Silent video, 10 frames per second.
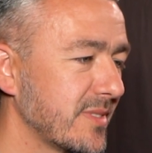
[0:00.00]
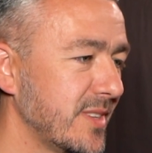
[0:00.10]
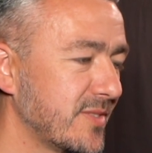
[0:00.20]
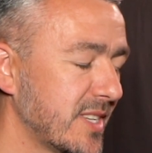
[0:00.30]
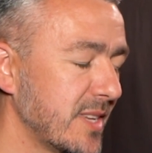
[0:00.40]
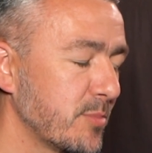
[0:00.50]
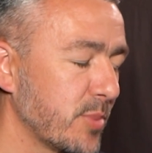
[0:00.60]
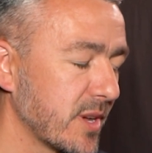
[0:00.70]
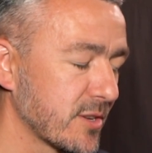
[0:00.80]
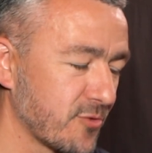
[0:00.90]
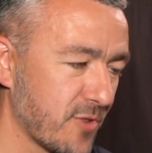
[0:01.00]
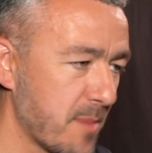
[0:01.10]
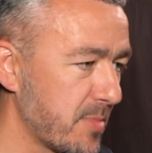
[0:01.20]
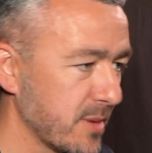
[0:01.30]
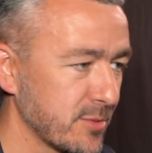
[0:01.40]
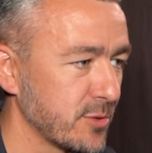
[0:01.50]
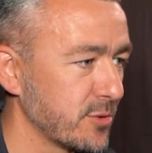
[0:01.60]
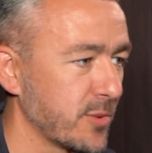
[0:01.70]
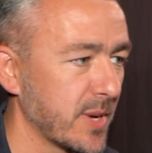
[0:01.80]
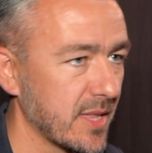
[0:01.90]
you've seen players ramp up
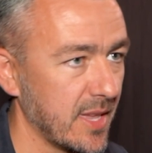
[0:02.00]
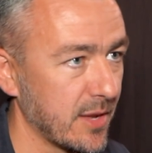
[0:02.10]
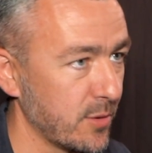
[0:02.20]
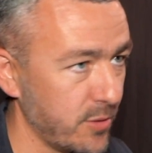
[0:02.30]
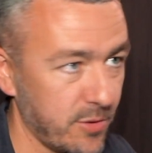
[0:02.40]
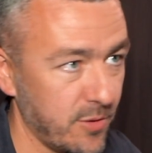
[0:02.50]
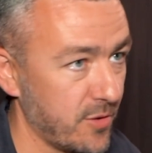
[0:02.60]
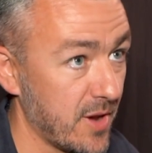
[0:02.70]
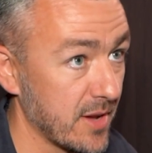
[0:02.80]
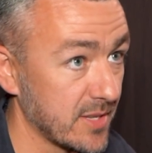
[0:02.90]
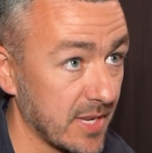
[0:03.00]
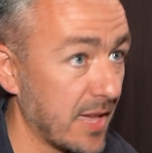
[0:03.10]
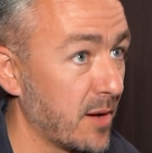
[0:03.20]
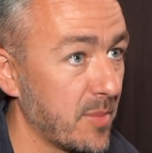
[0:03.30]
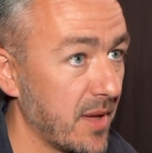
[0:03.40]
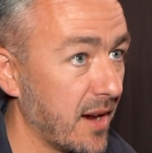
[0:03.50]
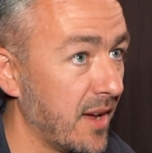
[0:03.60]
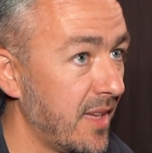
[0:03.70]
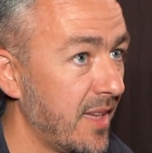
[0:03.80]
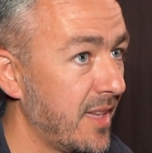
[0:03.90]
so quickly and go through the ranks and get up there.
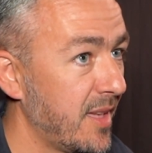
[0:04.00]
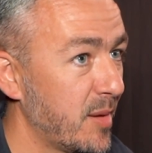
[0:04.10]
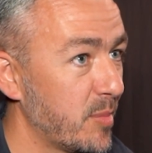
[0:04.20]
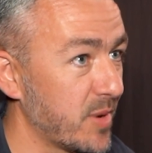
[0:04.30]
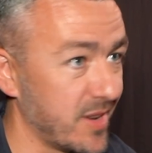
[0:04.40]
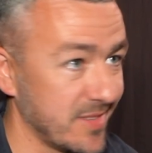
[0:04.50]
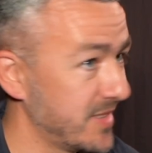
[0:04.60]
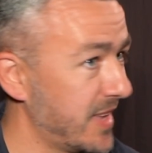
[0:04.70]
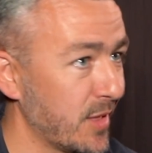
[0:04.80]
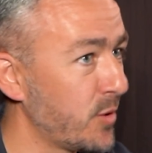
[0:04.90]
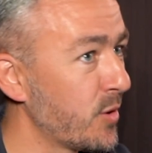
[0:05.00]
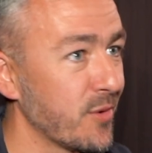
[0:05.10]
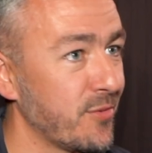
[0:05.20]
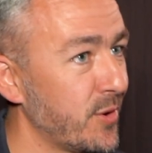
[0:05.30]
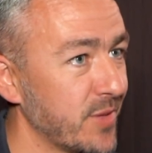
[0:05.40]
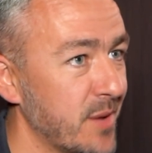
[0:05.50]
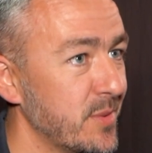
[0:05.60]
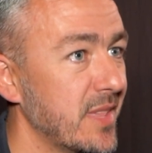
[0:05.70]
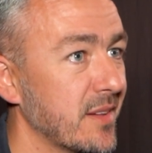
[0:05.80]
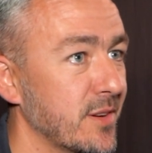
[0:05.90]
But it doesn't take long to fall
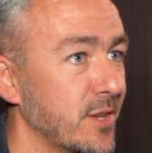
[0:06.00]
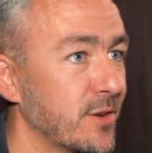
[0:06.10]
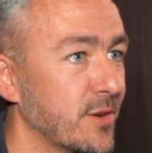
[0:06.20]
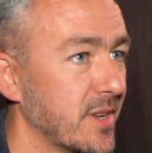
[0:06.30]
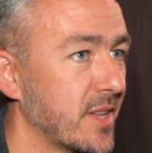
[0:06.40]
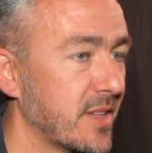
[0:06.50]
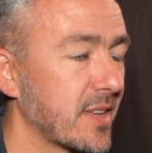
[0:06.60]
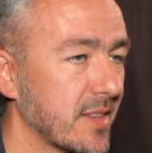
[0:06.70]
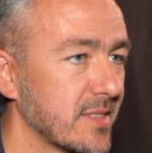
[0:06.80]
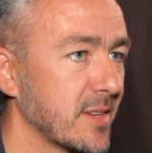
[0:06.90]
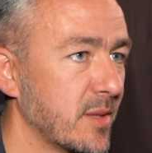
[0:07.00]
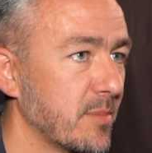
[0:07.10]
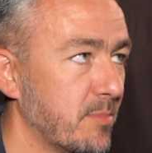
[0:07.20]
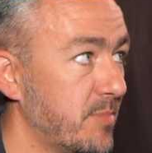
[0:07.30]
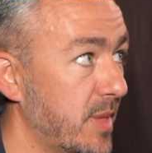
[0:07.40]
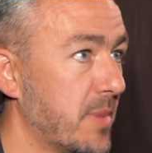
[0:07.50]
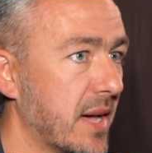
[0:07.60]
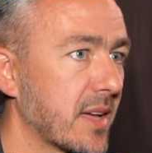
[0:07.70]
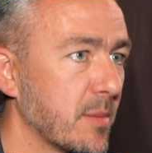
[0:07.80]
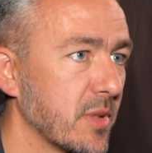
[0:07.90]
down either, you know, and I think that's at the
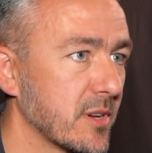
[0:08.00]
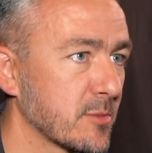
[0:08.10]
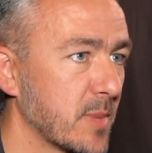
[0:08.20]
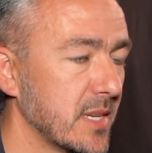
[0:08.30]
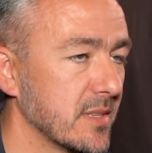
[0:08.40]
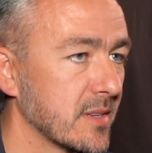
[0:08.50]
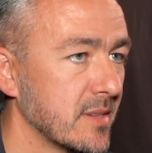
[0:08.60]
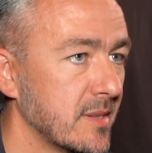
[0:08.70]
back of players' minds.